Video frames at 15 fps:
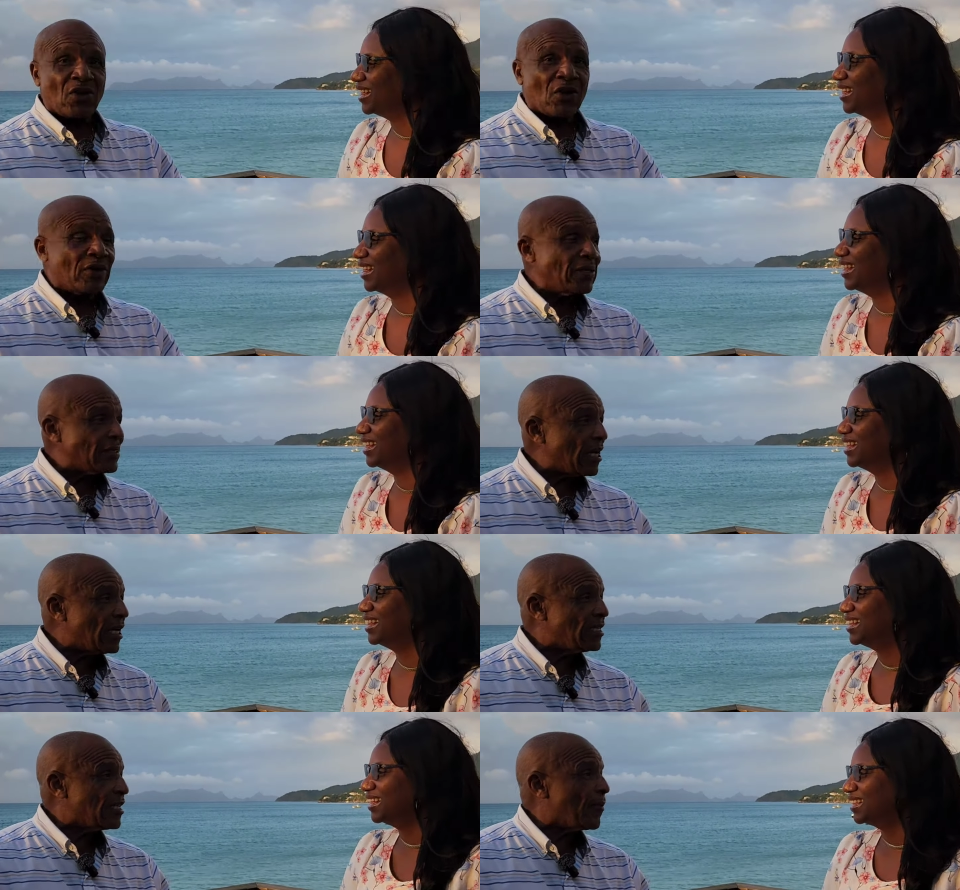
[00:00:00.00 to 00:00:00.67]
Speaker 1: song is a,
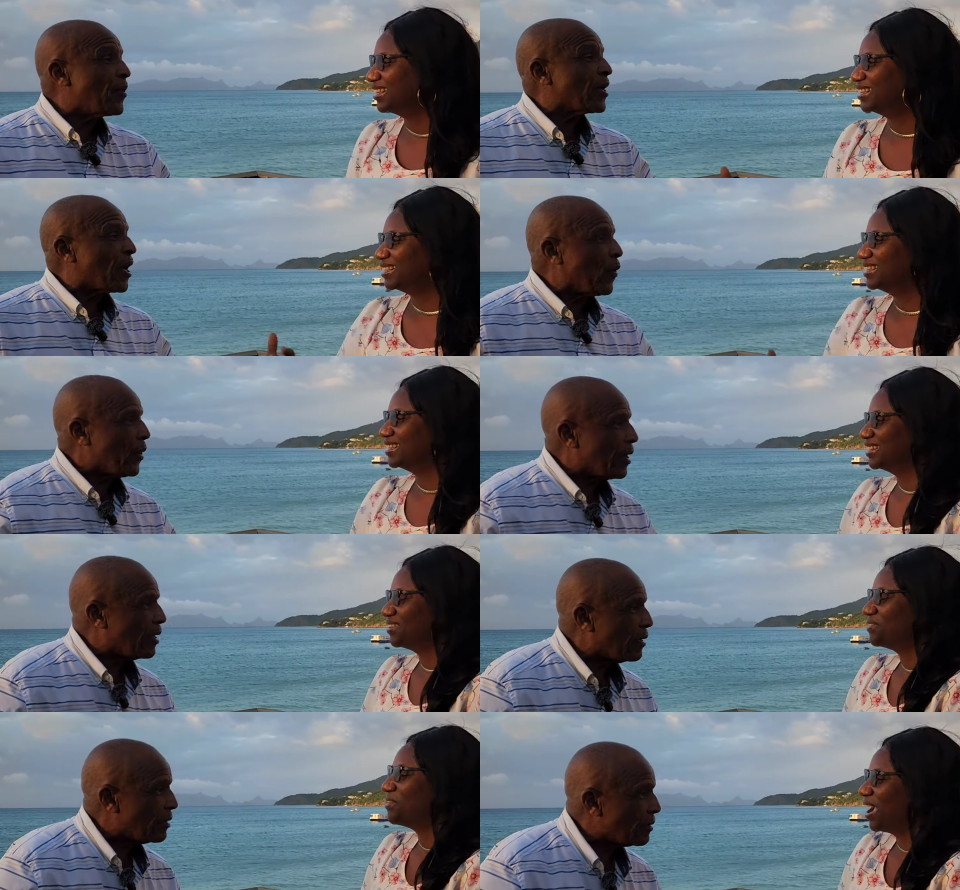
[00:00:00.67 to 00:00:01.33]
is a
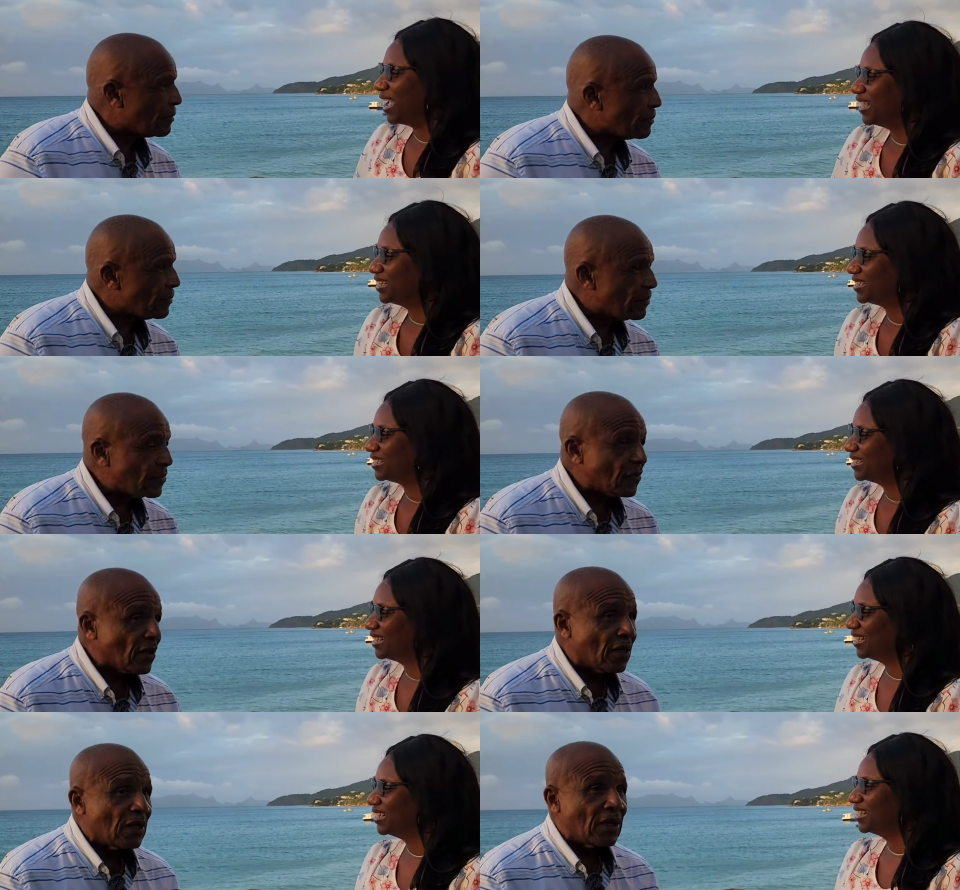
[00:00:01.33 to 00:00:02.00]
breakaway. Right.
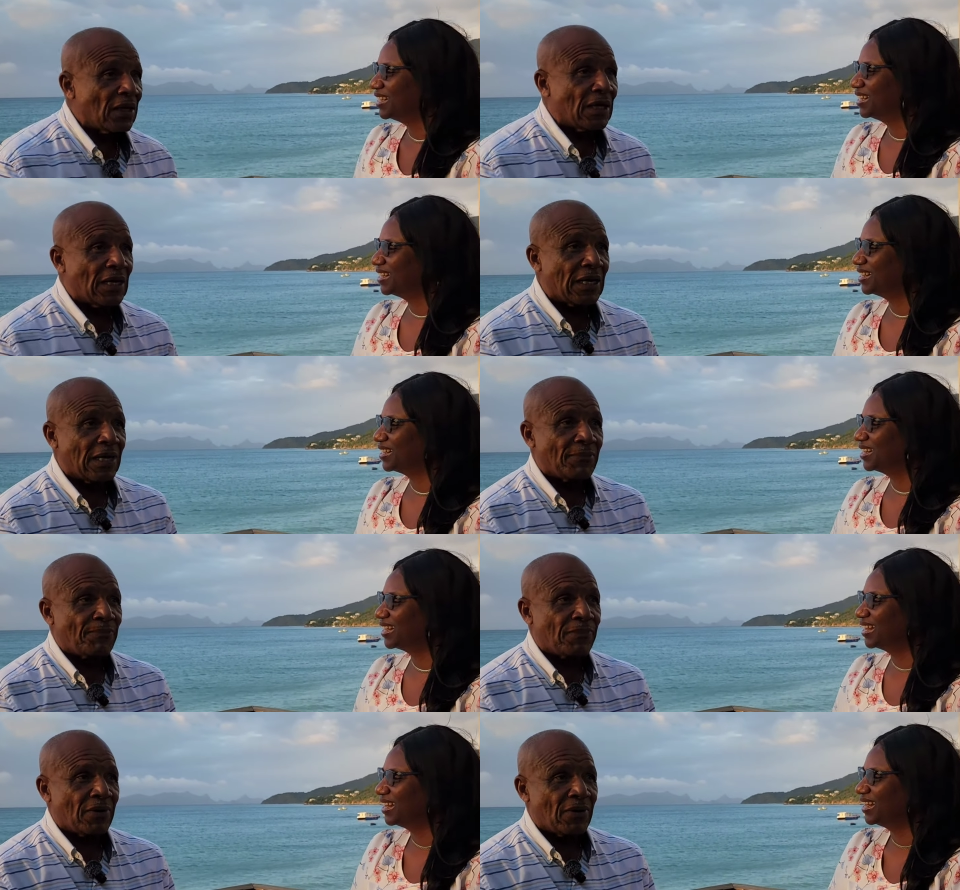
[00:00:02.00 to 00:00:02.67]
Uh,
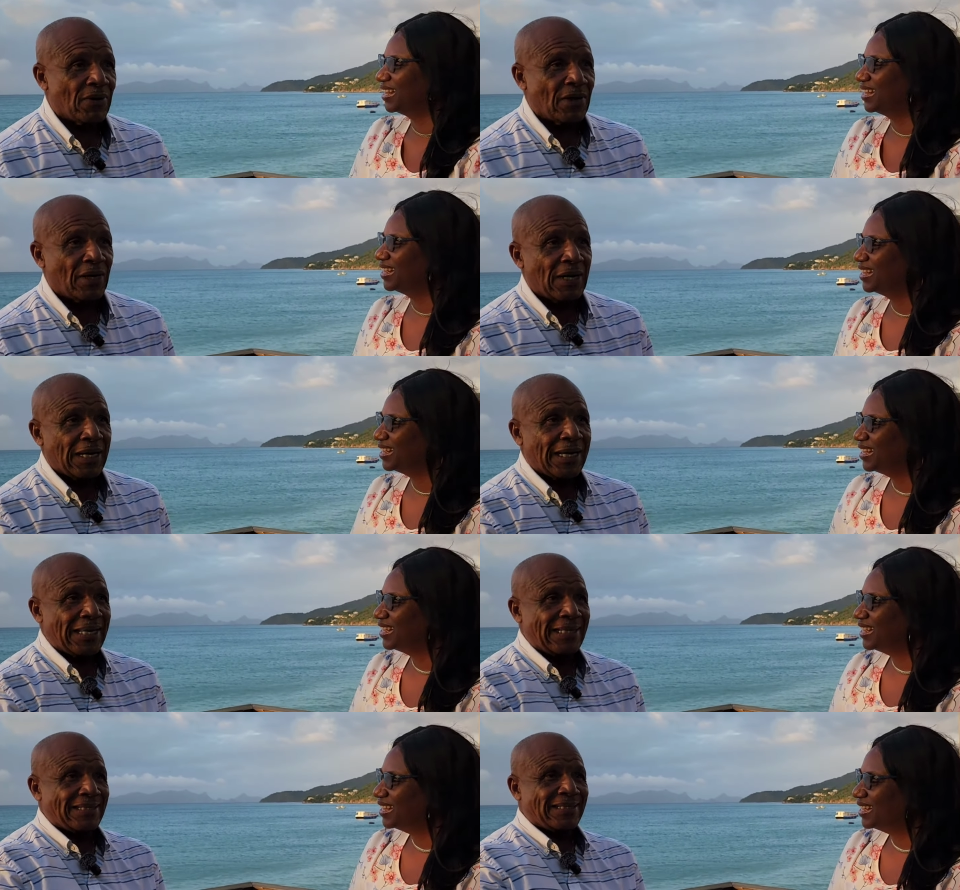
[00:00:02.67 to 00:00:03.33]

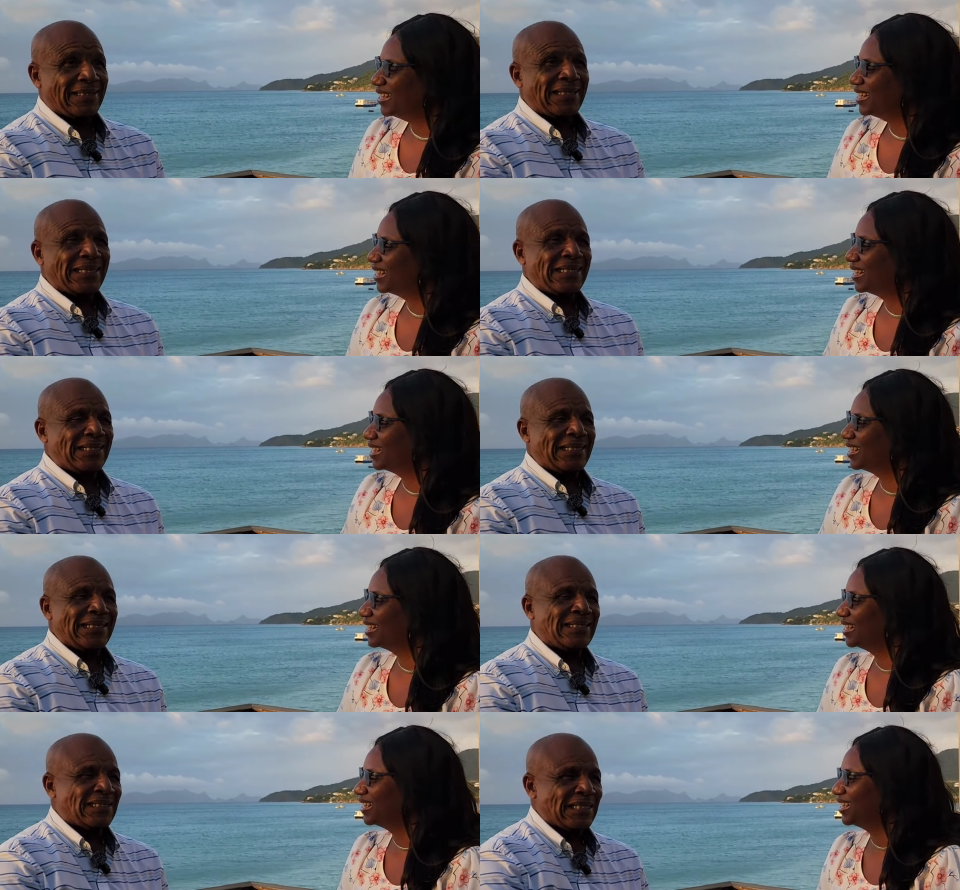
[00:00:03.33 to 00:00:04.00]
is
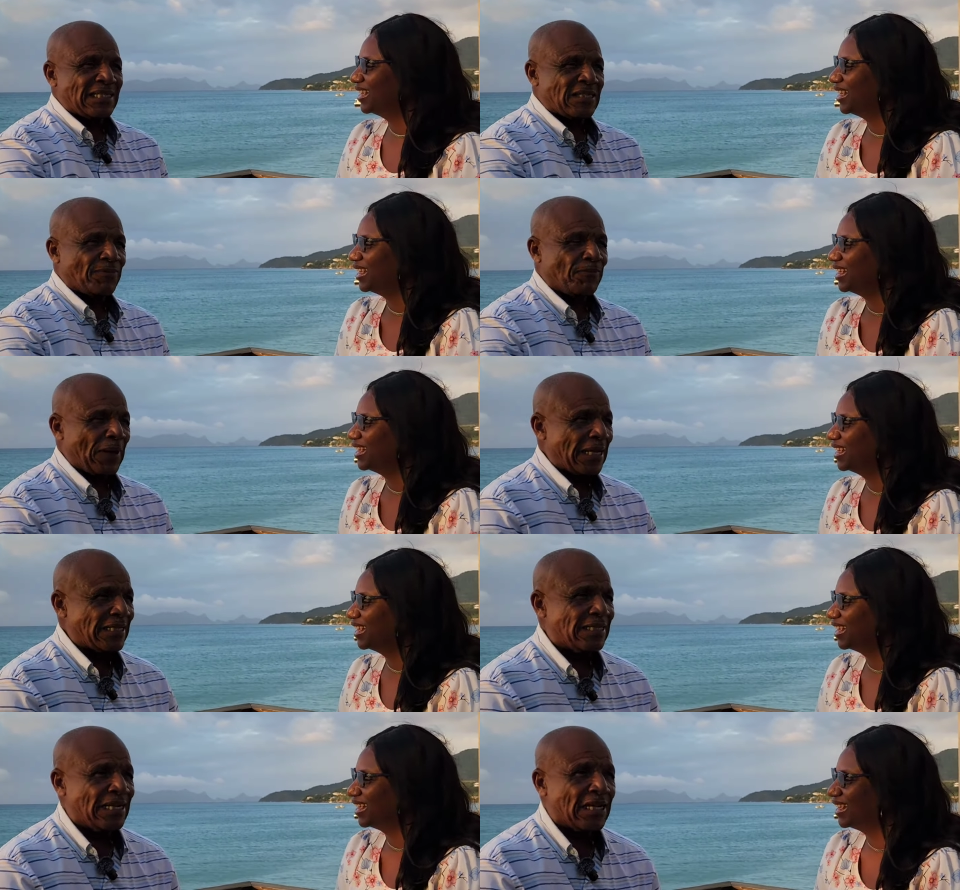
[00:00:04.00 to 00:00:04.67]
is is
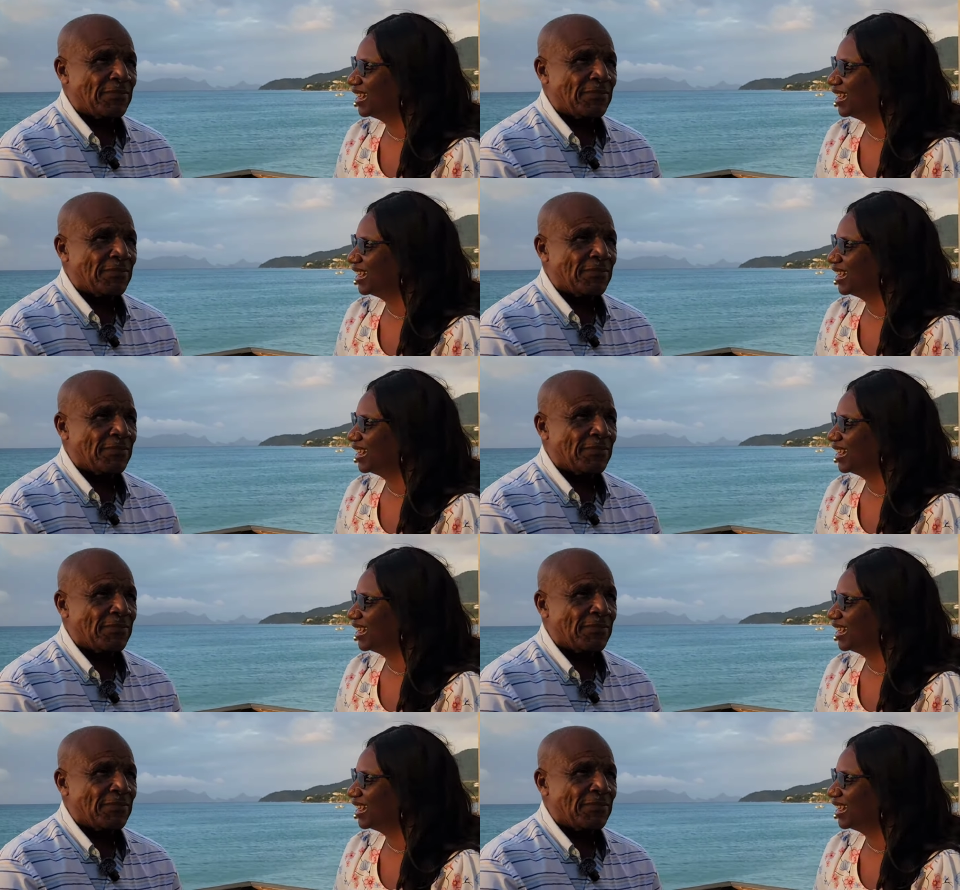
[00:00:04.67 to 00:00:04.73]
planting